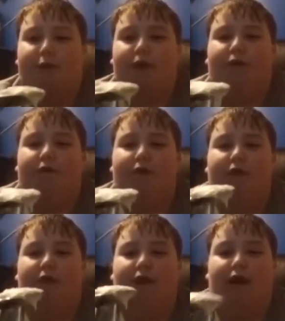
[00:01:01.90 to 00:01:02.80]

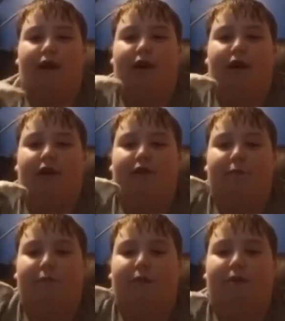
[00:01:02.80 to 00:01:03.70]
spoonful of
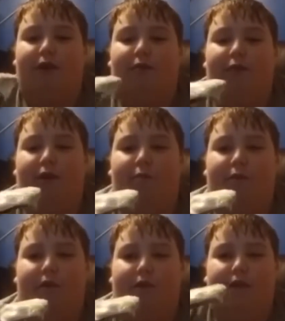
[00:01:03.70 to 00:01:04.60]
Miracle
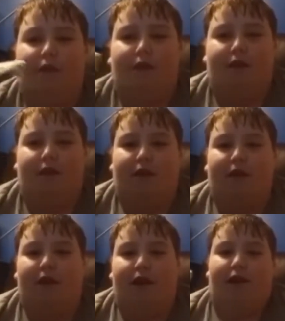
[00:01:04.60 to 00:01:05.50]
Whip,
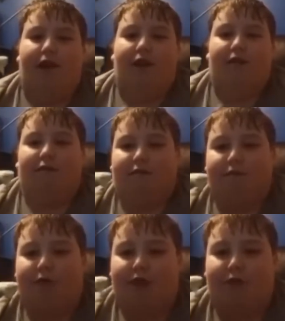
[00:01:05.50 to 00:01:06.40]
and
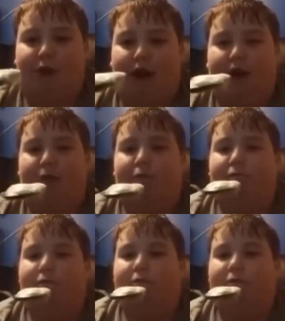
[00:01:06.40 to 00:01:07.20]
let's try it.